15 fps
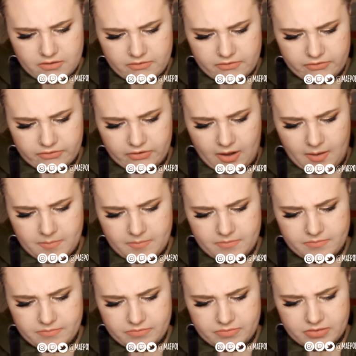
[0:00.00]
from
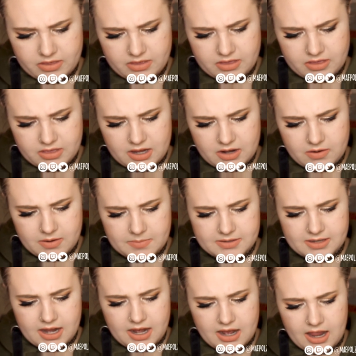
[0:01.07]
their
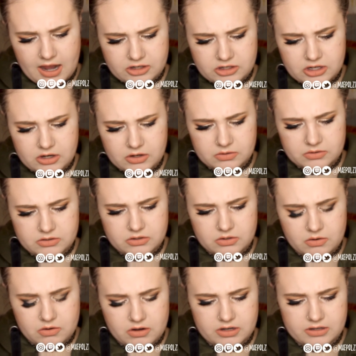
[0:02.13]
website actually goes
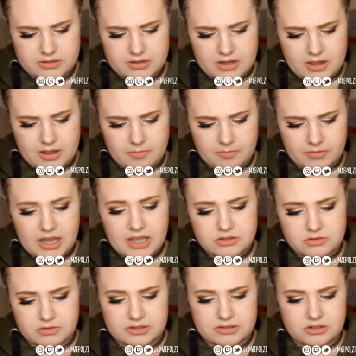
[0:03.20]
towards um,
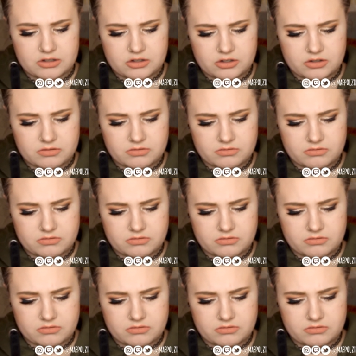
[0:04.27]
cancer research